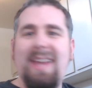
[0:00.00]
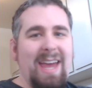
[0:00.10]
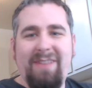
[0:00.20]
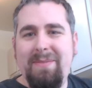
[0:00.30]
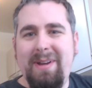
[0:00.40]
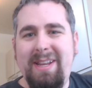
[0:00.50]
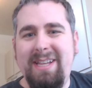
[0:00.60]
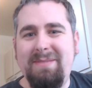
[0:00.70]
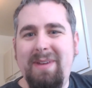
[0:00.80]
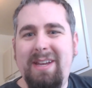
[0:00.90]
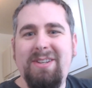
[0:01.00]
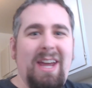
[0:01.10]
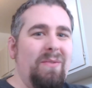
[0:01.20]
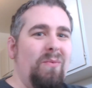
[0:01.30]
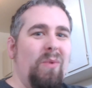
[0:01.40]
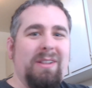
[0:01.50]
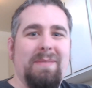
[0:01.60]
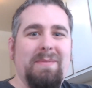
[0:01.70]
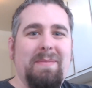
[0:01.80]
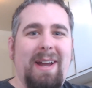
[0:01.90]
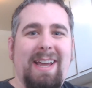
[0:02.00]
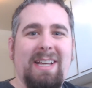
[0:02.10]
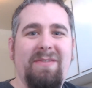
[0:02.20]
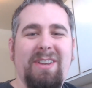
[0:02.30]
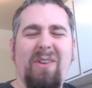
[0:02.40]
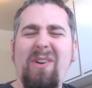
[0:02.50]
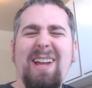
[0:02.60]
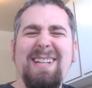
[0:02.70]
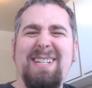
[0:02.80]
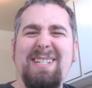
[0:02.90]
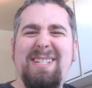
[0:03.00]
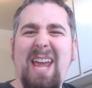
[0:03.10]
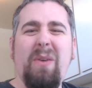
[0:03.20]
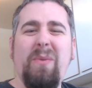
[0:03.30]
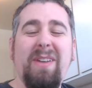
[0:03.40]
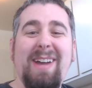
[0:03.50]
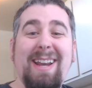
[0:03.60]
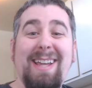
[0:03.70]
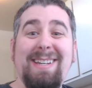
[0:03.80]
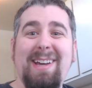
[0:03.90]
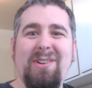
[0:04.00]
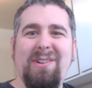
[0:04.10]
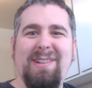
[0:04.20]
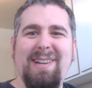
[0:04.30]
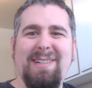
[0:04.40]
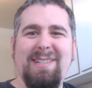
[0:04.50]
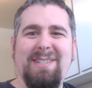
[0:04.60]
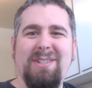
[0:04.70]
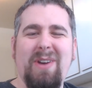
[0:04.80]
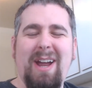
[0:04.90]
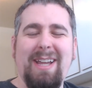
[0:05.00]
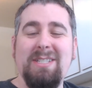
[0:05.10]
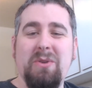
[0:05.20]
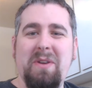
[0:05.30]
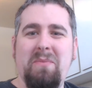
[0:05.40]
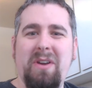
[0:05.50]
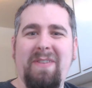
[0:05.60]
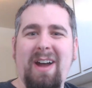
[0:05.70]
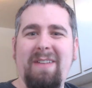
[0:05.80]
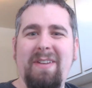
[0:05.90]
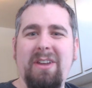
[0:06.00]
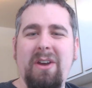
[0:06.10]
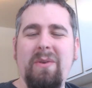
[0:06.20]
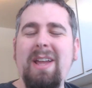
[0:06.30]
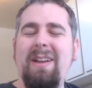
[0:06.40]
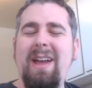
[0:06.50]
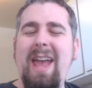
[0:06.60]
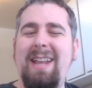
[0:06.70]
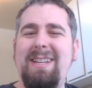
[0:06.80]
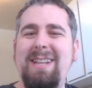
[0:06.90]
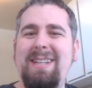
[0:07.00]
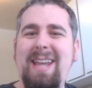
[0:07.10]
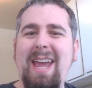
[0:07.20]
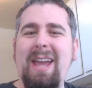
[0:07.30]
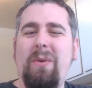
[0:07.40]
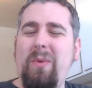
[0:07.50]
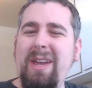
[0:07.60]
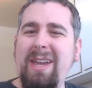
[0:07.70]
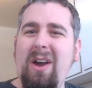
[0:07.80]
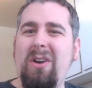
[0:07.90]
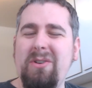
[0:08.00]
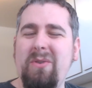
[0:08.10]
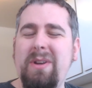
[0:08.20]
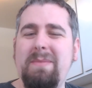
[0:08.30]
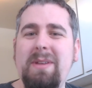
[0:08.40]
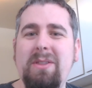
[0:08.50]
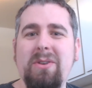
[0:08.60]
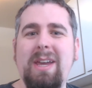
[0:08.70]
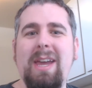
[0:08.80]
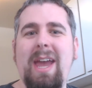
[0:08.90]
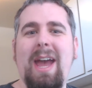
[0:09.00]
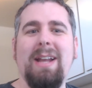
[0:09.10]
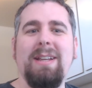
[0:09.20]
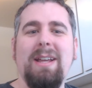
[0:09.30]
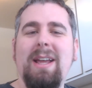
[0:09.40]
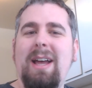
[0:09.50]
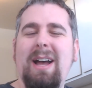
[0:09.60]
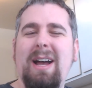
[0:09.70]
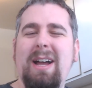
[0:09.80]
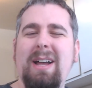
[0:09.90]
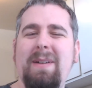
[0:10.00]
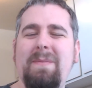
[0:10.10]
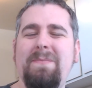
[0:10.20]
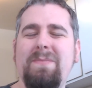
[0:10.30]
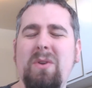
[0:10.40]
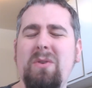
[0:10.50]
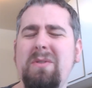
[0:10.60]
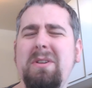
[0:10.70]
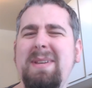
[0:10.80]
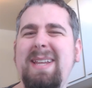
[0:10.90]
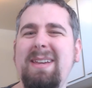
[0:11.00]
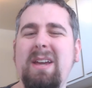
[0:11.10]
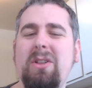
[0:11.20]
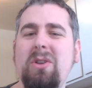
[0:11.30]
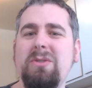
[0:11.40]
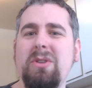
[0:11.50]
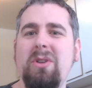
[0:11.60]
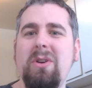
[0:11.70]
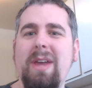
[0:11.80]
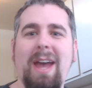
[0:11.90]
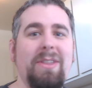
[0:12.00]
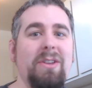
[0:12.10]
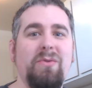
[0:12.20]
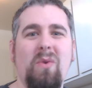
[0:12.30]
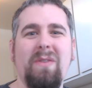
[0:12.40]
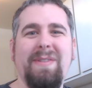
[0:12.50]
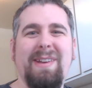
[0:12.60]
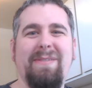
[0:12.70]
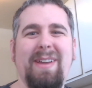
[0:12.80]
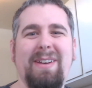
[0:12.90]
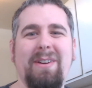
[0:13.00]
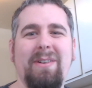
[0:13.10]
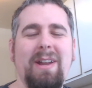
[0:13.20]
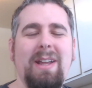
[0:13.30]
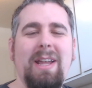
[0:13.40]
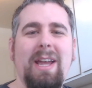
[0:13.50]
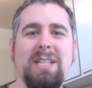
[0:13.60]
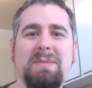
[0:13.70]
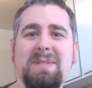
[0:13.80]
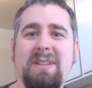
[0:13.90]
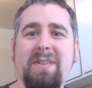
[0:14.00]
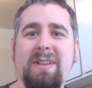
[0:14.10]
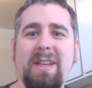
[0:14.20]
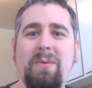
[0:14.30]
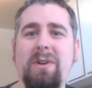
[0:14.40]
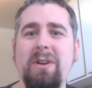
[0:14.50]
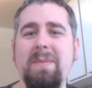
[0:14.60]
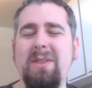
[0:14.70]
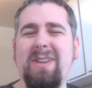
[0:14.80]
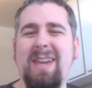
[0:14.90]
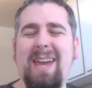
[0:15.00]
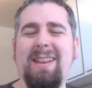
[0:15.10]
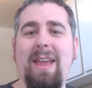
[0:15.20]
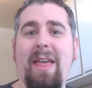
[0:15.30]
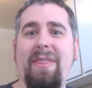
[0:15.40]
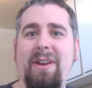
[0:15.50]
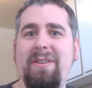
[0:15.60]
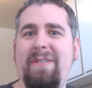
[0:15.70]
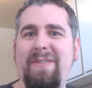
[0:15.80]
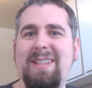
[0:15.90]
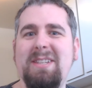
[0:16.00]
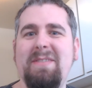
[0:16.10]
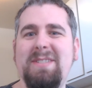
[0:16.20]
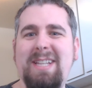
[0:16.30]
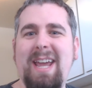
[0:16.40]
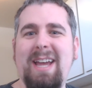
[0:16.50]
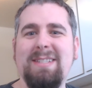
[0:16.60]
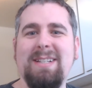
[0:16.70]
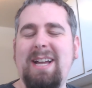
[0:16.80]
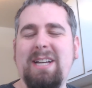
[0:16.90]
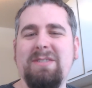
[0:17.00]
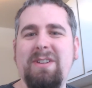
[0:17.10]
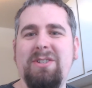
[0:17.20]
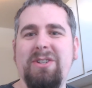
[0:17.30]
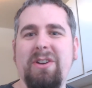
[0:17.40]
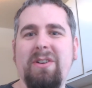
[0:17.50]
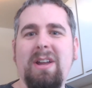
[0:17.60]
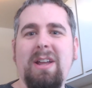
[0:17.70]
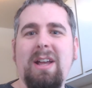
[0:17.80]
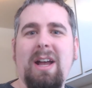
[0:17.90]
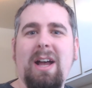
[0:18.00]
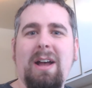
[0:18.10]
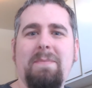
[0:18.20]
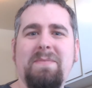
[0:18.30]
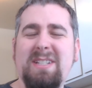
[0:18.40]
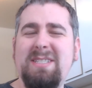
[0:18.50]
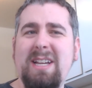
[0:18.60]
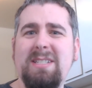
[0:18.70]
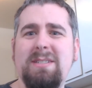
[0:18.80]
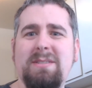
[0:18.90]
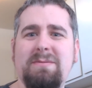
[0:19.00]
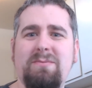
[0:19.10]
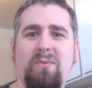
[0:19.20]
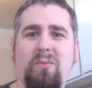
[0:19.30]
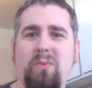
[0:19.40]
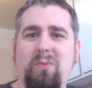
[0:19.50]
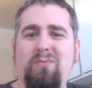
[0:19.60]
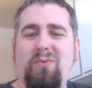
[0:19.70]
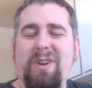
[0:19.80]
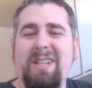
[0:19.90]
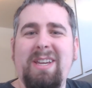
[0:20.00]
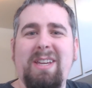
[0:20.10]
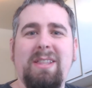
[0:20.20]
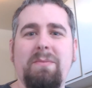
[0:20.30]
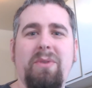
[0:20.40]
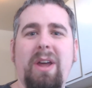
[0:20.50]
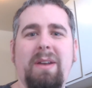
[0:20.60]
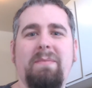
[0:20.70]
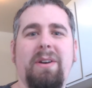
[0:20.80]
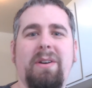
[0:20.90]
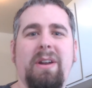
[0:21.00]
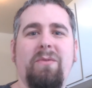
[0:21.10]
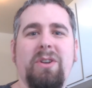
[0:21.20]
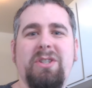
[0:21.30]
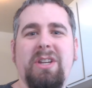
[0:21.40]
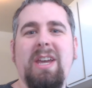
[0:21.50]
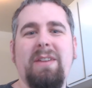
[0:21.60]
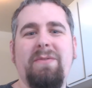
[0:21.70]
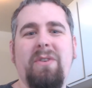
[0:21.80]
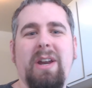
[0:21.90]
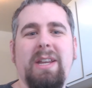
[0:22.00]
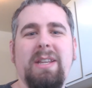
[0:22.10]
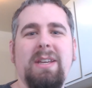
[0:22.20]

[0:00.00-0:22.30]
Hey everybody, it's Mitch, and welcome to my next video. Today we have got another Dungeons & Dragons 3.5 video, and today we are going to be looking at, um, or we're going to be taking a closer look at the Dwarven Defender, and specifically we're going to be looking at their Defensive Stance class feature, because um, that's really the bread and butter of what you get for it.